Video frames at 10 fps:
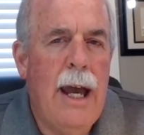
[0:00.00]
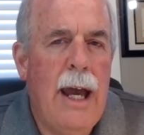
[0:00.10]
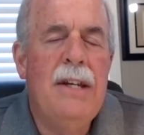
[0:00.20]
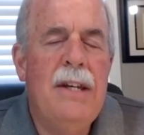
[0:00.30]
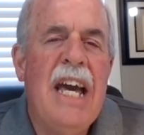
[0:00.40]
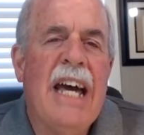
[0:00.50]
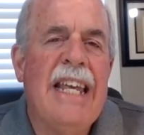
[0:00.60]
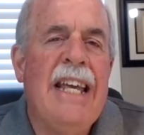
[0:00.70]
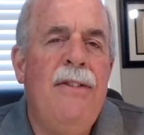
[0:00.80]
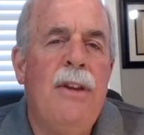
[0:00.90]
And yet
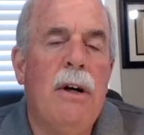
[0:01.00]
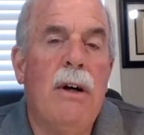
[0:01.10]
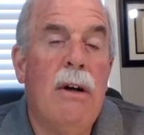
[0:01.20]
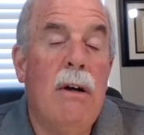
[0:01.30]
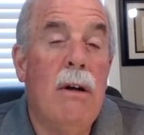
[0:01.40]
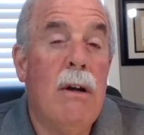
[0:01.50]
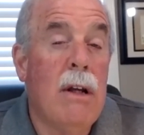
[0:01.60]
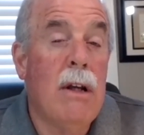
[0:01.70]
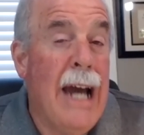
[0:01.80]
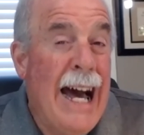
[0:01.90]
in the
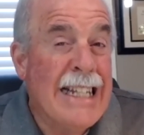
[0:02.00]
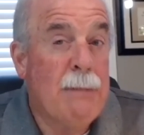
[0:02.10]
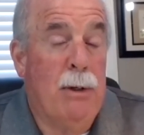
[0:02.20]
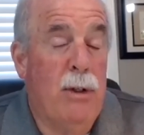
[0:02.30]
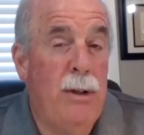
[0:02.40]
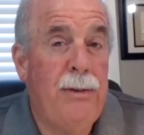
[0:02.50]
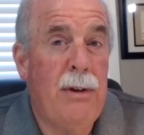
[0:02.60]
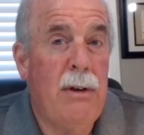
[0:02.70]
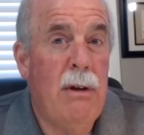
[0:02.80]
Gospels,